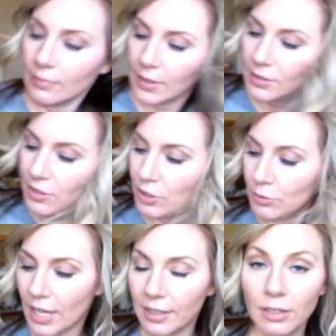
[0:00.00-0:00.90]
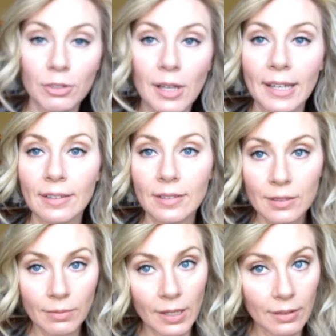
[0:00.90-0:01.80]
It's too done. If you like it
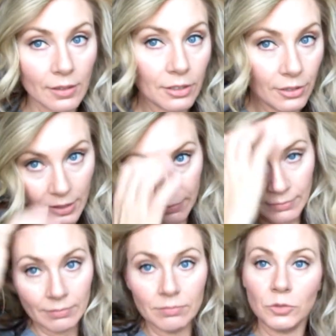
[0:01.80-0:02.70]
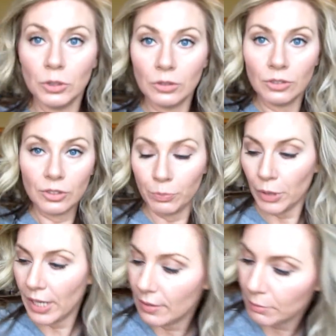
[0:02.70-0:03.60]
this way, then you're done. You can just
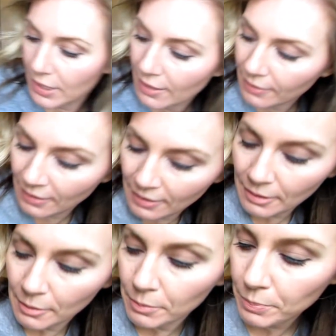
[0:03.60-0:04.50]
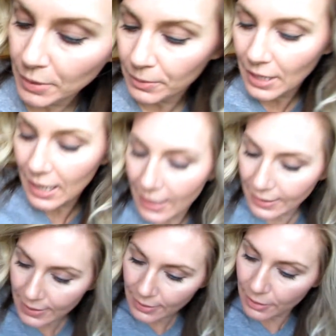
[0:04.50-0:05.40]
spray it and be done. But what I
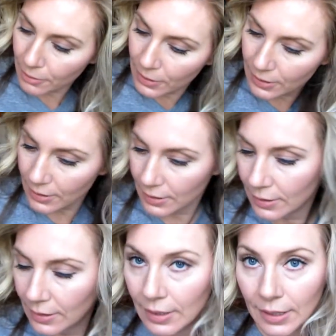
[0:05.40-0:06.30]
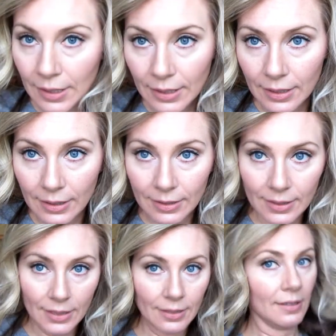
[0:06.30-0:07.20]
like to do
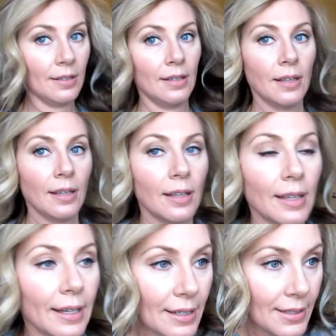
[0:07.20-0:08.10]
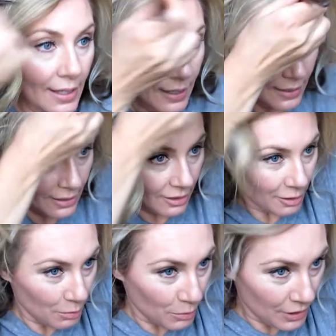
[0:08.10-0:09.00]
is, like I said, I need a
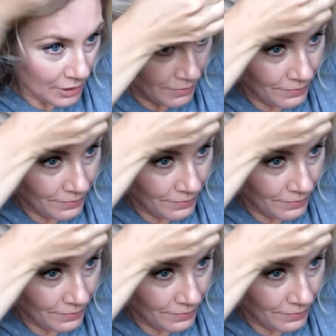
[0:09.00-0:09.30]
little more